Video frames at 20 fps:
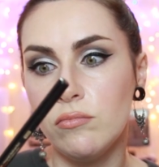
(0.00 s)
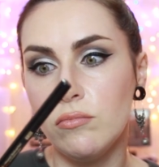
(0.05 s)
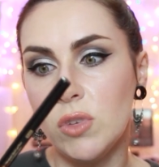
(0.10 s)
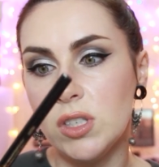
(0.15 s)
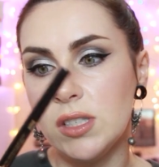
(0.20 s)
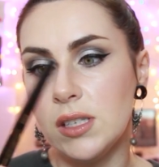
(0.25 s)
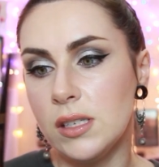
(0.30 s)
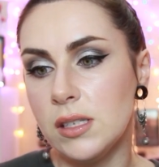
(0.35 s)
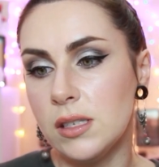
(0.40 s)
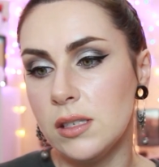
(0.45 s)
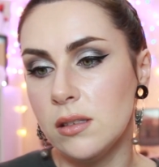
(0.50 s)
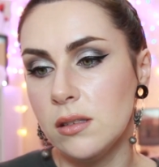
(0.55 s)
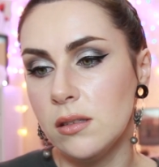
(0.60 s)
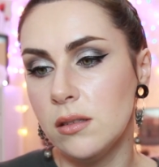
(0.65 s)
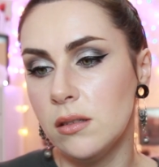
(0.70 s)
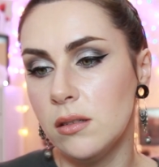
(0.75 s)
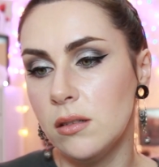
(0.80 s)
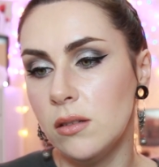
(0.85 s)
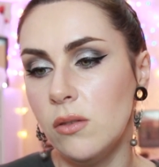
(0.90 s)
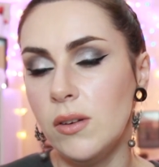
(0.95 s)
what's this?
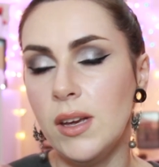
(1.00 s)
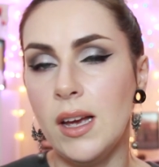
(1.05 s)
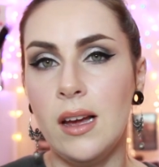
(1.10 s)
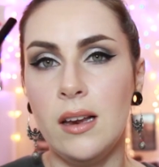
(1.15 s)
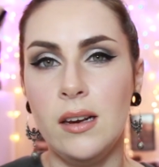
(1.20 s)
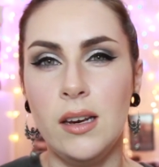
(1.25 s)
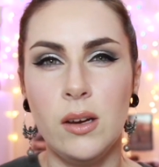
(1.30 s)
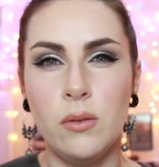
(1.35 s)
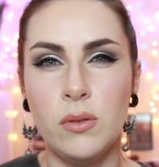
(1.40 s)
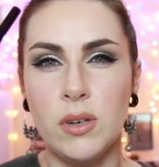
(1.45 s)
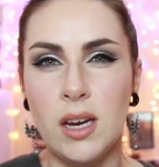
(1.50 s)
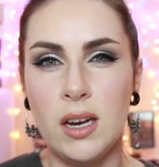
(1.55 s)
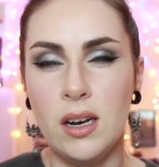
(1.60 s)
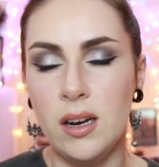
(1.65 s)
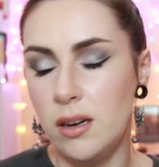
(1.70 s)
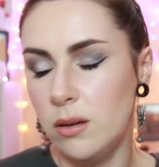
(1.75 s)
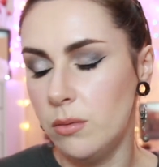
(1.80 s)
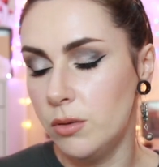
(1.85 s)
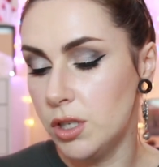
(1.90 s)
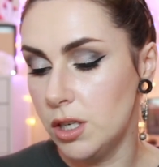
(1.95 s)
Oh yeah, a liquid
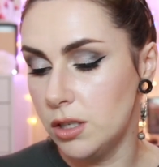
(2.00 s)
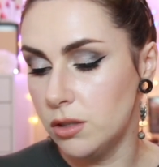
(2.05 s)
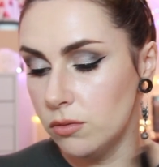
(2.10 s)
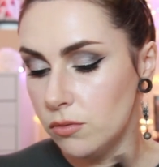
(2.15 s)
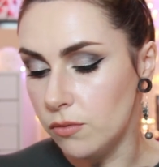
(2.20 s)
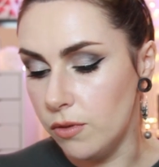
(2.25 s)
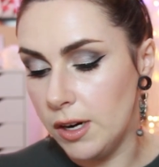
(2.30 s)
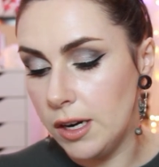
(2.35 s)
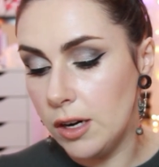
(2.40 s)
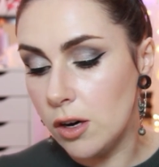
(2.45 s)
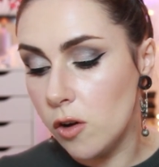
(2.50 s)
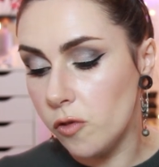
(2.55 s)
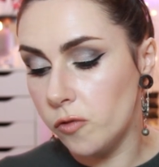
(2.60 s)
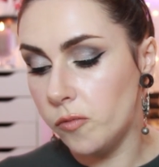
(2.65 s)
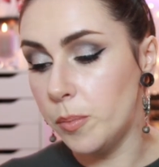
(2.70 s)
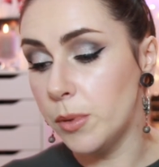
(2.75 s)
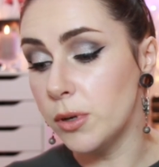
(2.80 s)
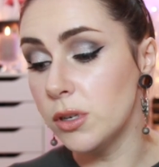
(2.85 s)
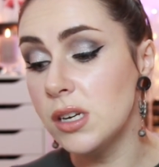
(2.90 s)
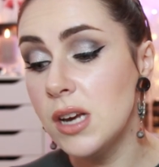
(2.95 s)
eyeliner, which I don't really
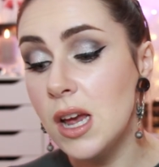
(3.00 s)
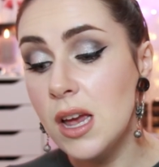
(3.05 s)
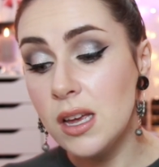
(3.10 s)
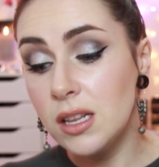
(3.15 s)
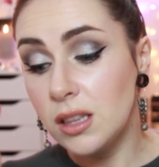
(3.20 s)
love, but